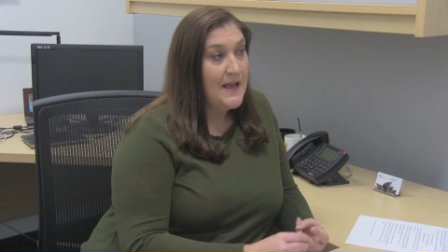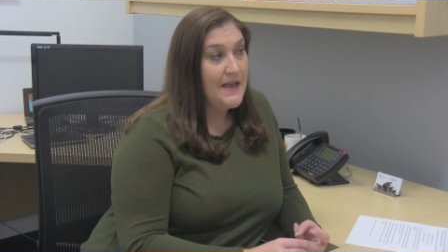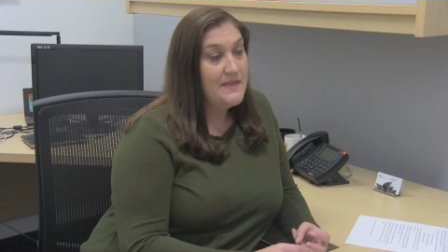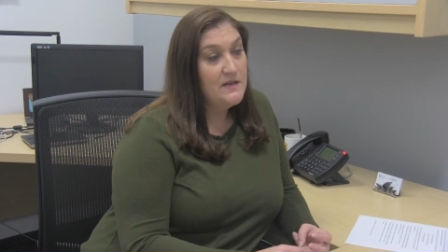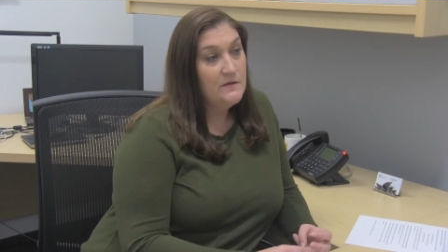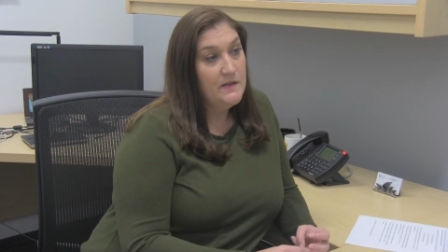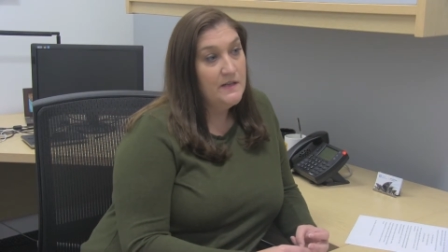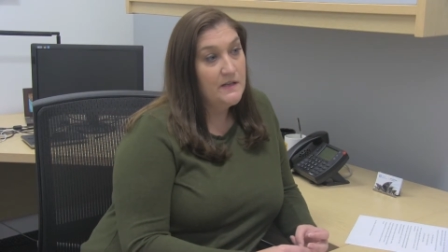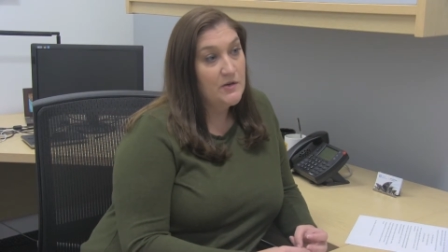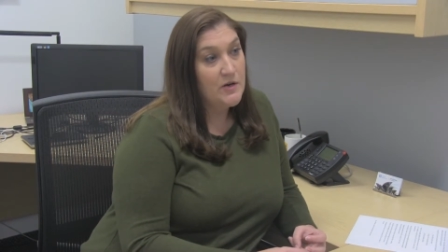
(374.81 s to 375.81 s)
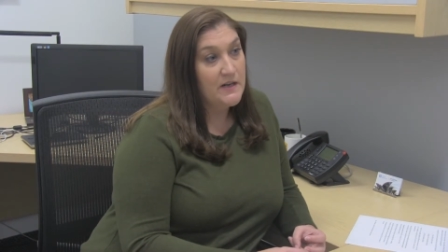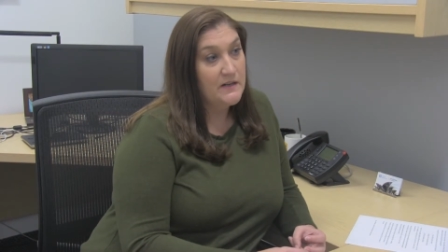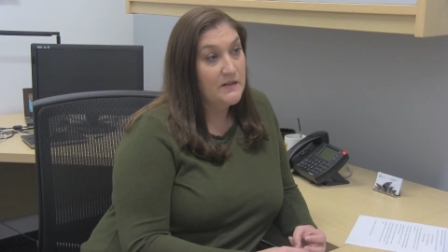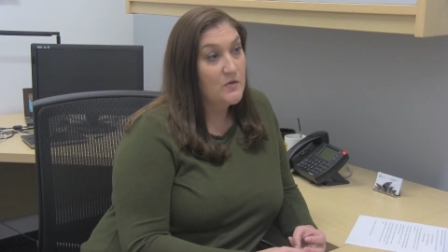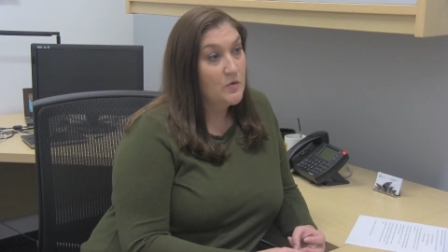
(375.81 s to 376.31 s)
And then you need
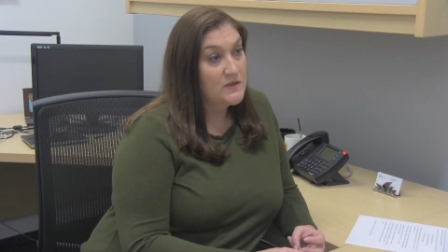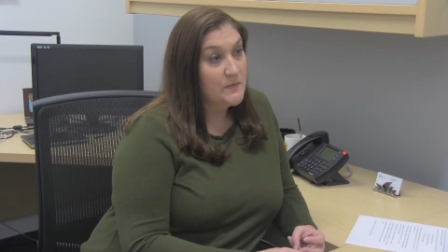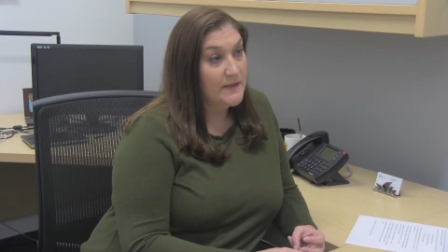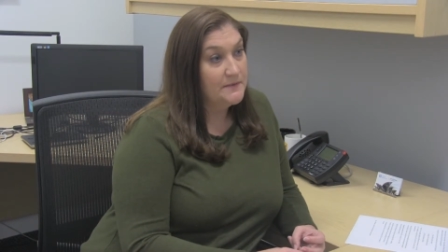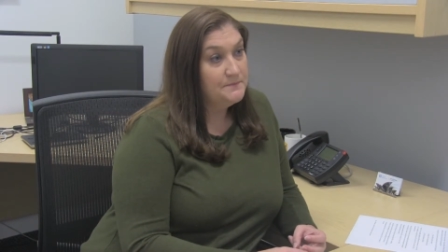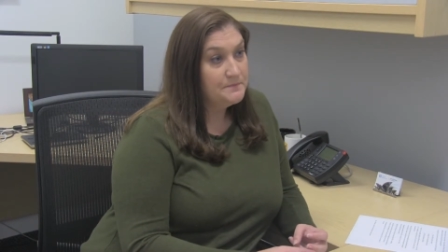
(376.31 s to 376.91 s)
accredited courseware.